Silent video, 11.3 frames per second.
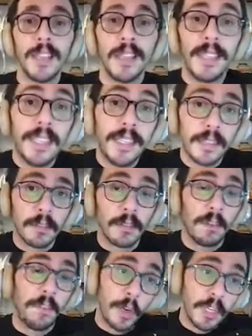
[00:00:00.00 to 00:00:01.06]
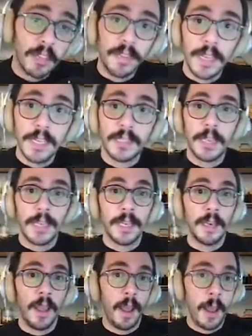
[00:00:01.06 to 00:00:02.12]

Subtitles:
the details of the first phase in